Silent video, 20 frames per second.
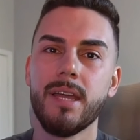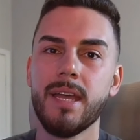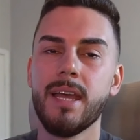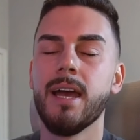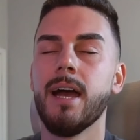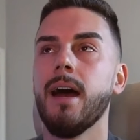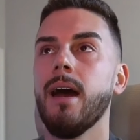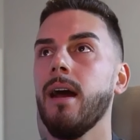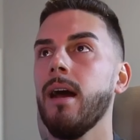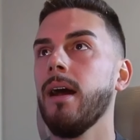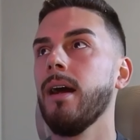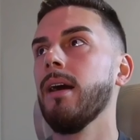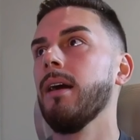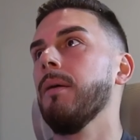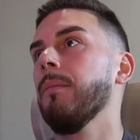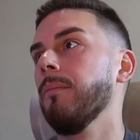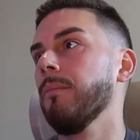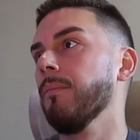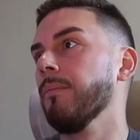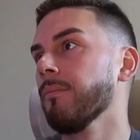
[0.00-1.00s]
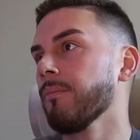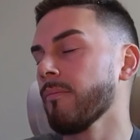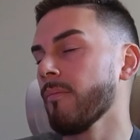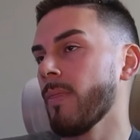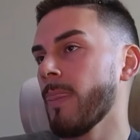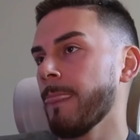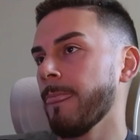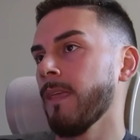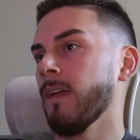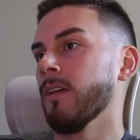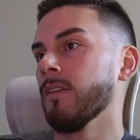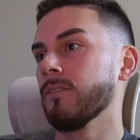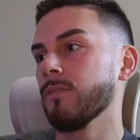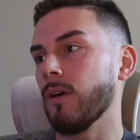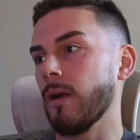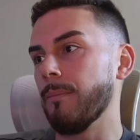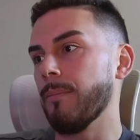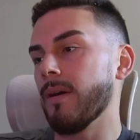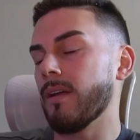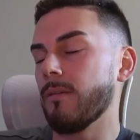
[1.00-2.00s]
So
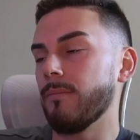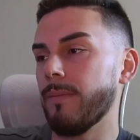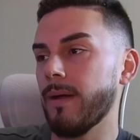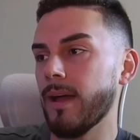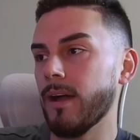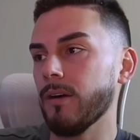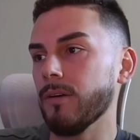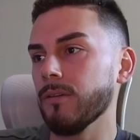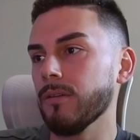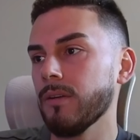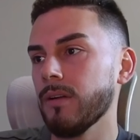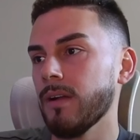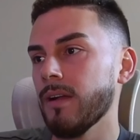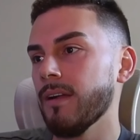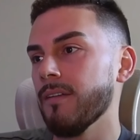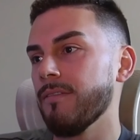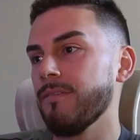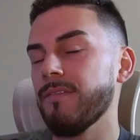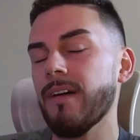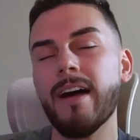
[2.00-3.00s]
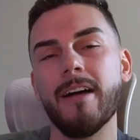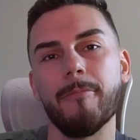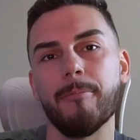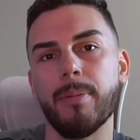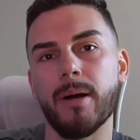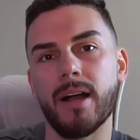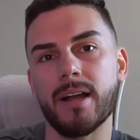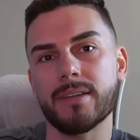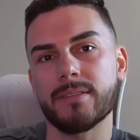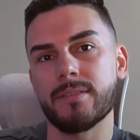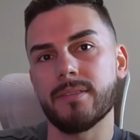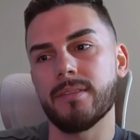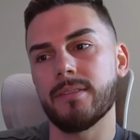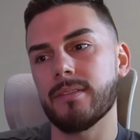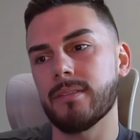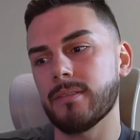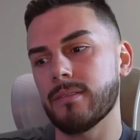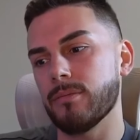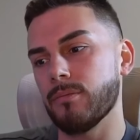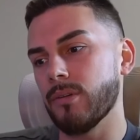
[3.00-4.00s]
I bought about 5
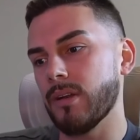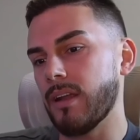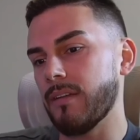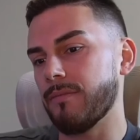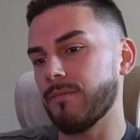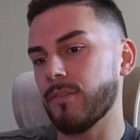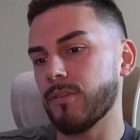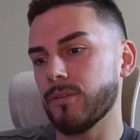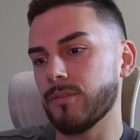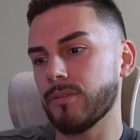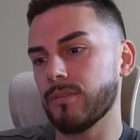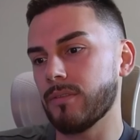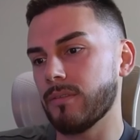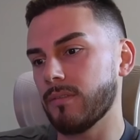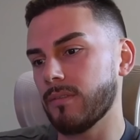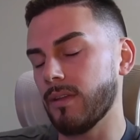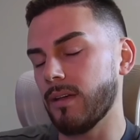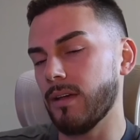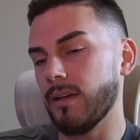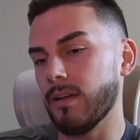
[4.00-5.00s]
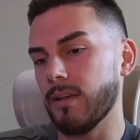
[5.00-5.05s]
boxes when I first